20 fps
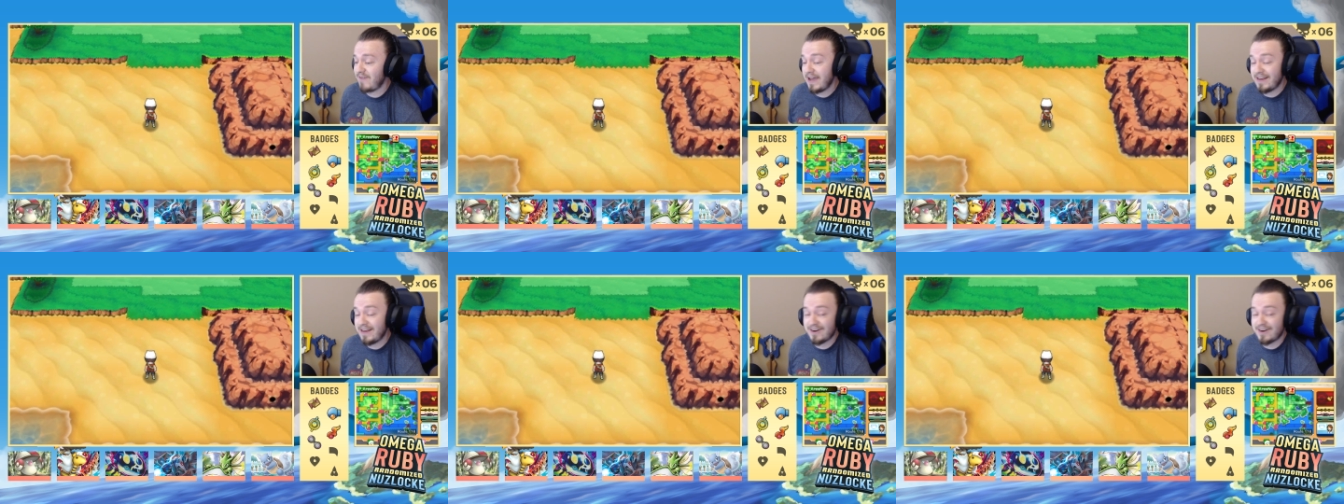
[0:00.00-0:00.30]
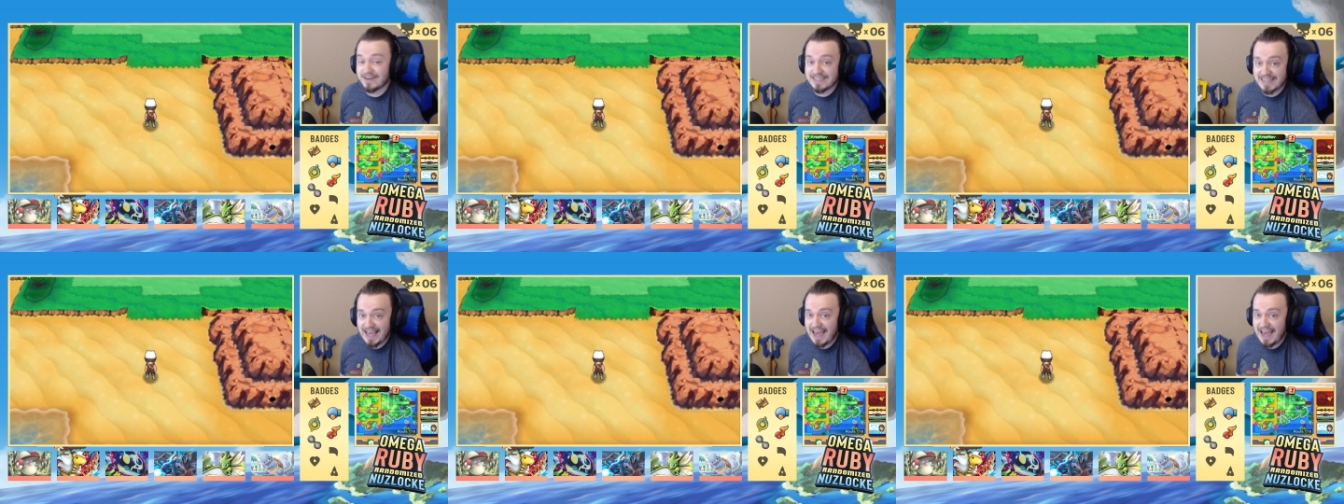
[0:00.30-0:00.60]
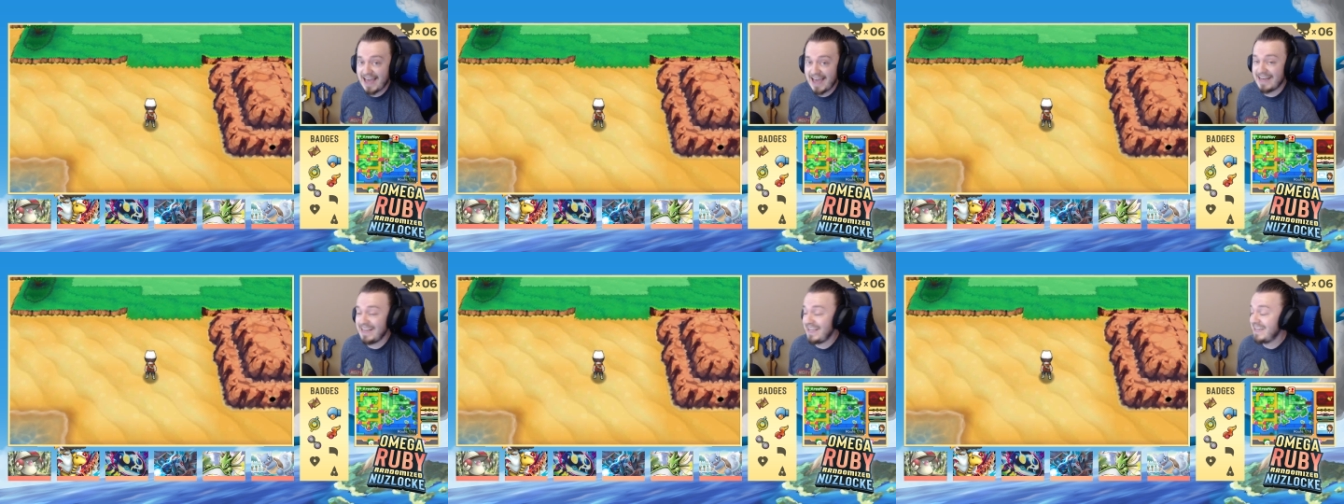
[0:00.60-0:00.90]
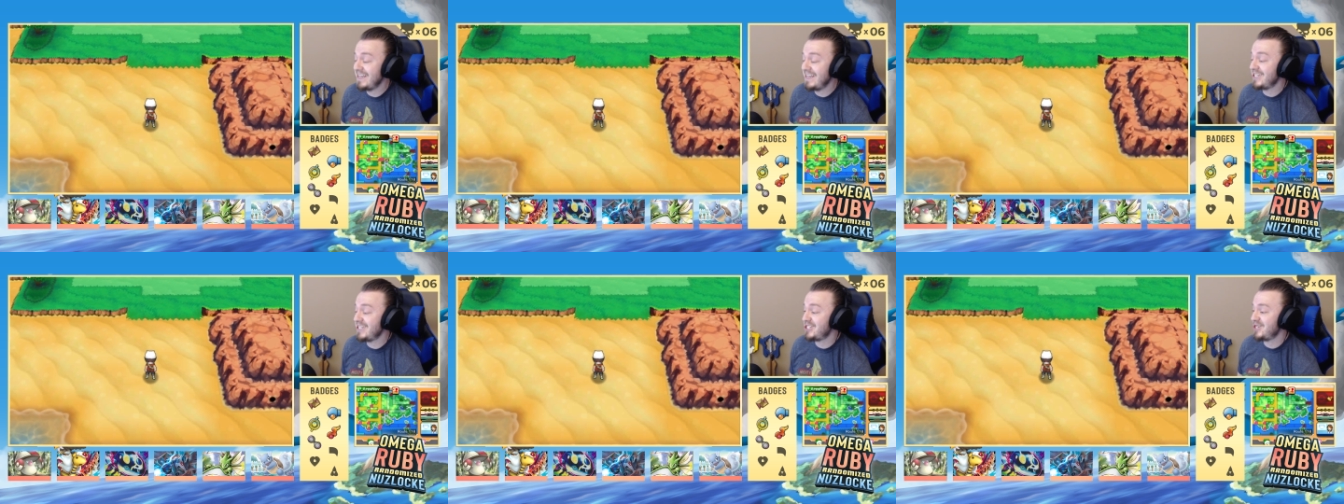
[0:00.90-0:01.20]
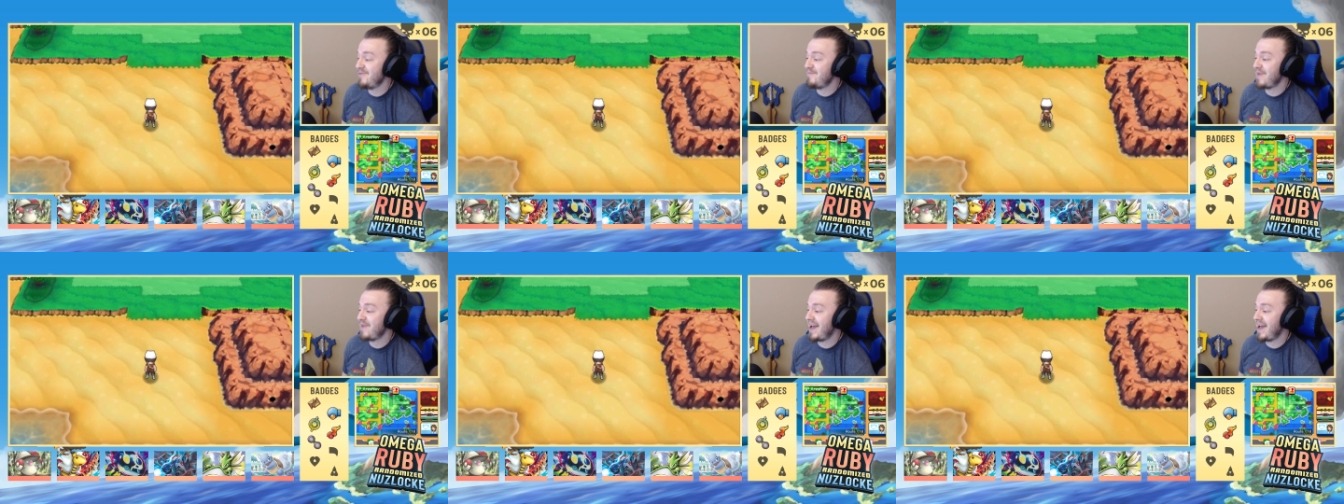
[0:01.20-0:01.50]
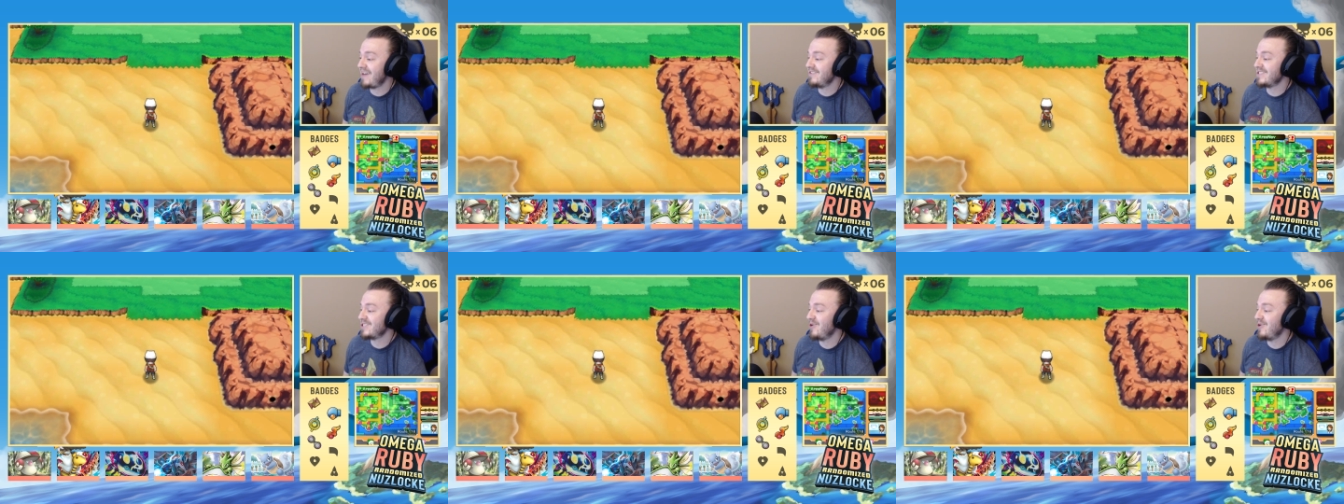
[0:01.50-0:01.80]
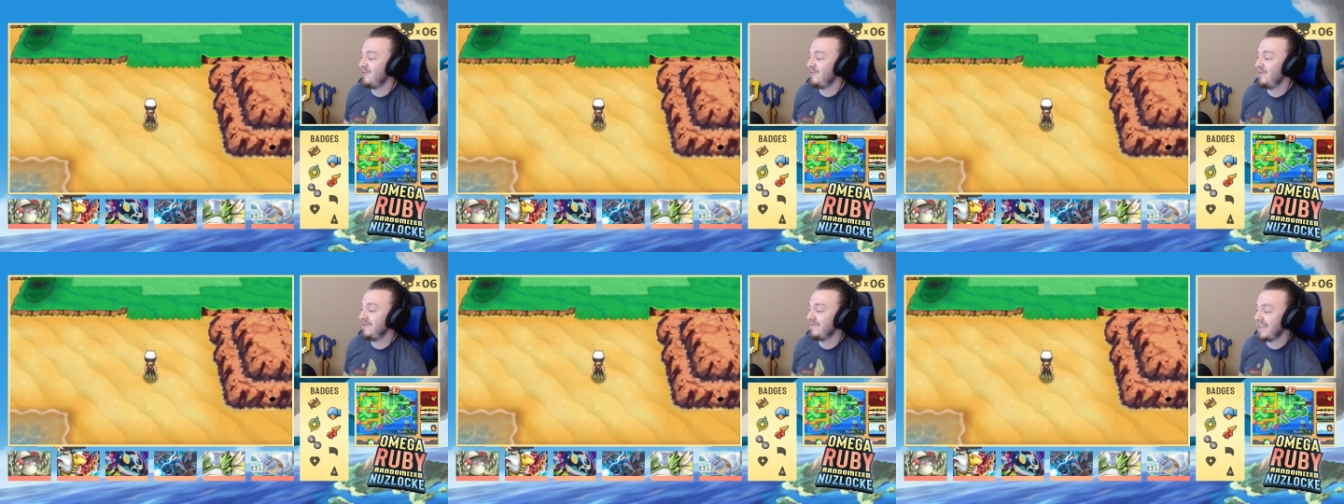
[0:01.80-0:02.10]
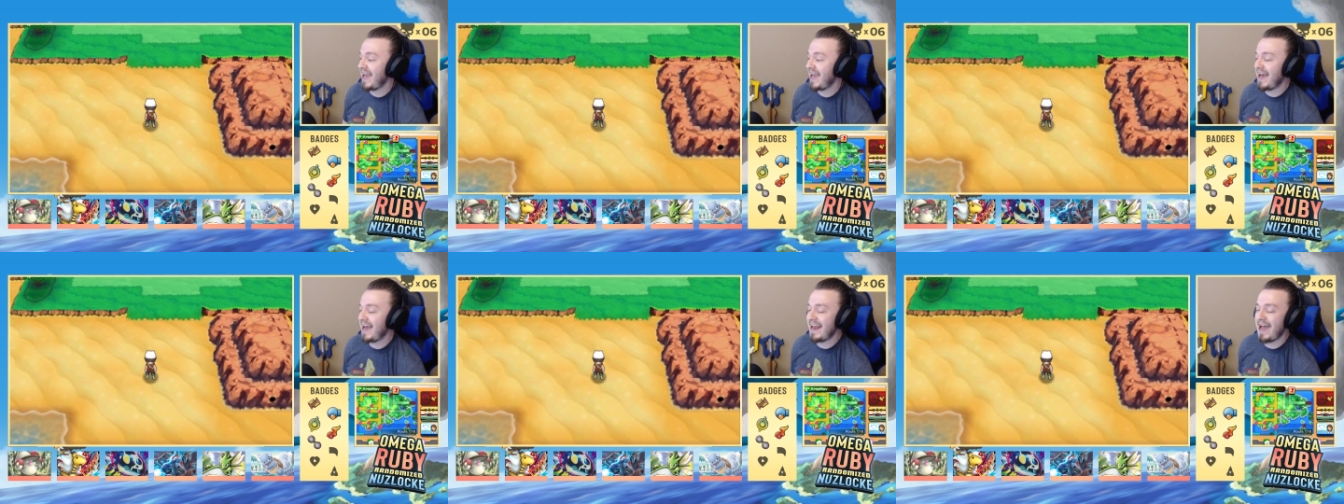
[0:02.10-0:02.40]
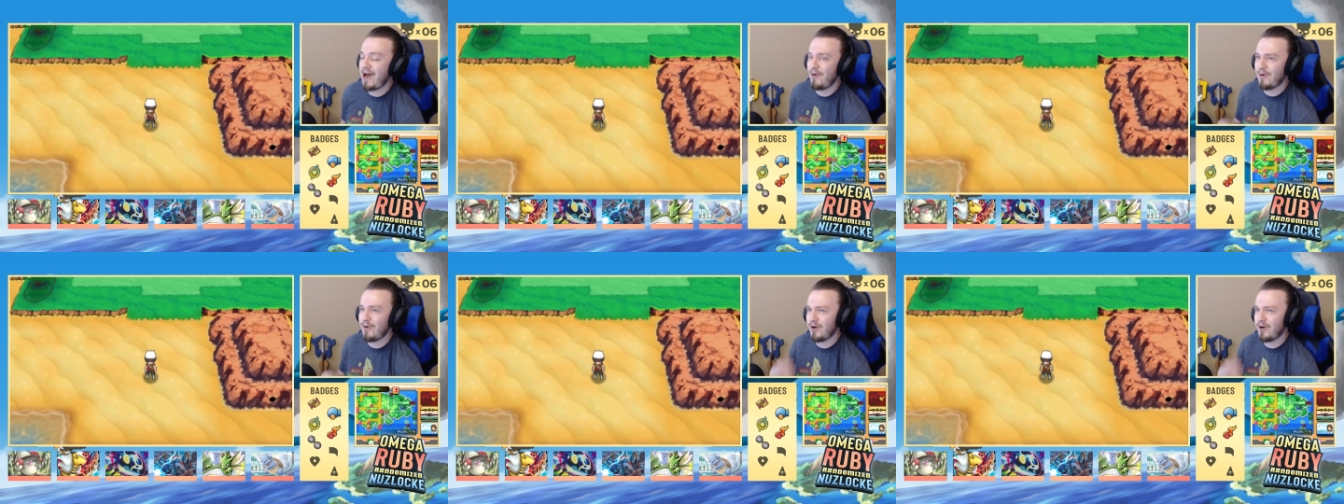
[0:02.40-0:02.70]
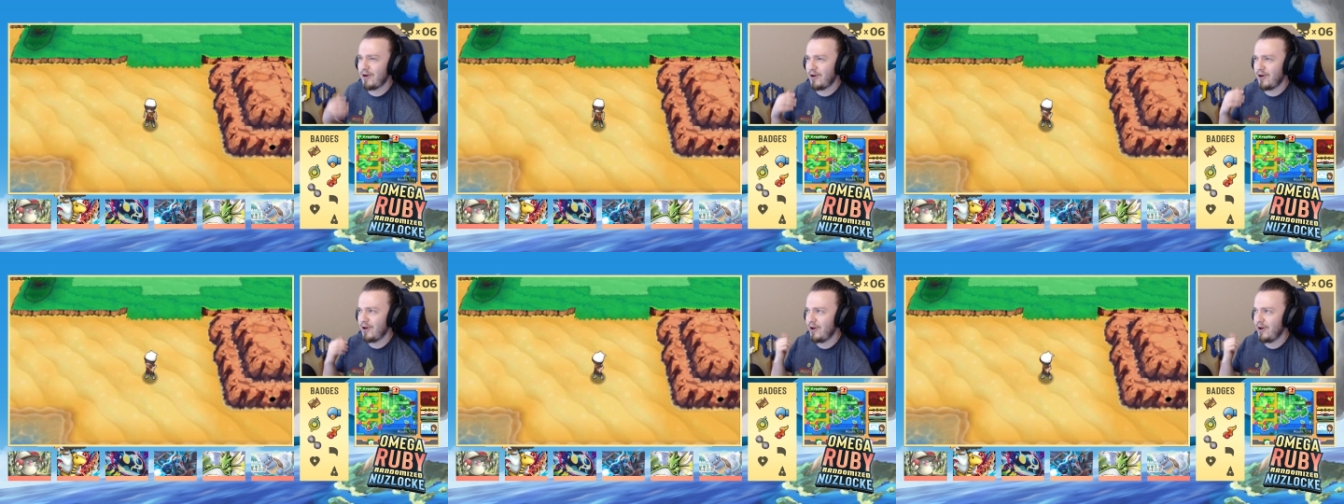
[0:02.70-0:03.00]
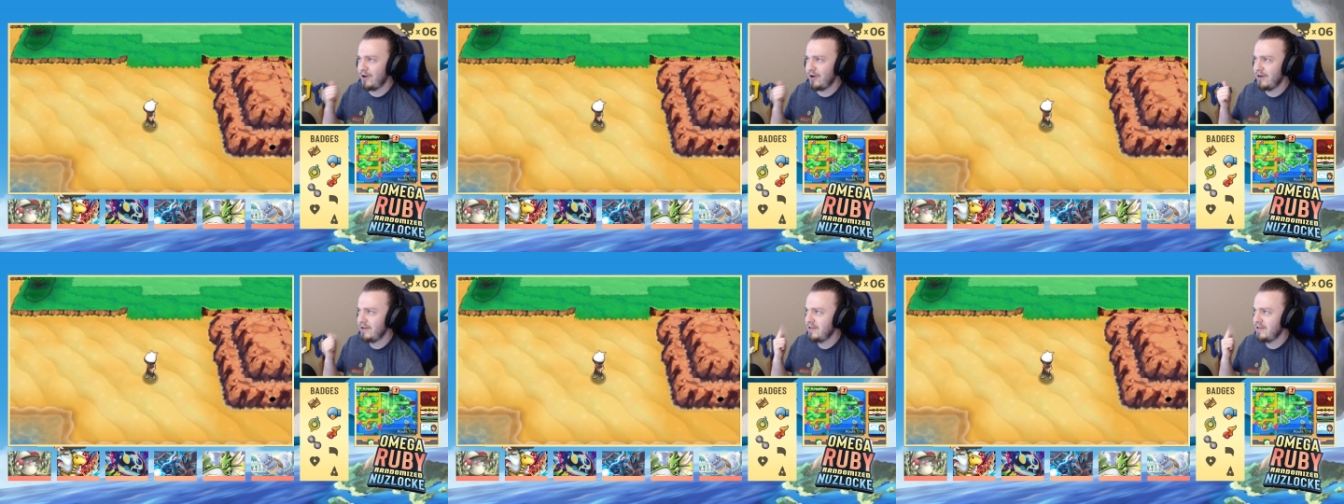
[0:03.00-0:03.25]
fight our dad in a gym battle, so we've got our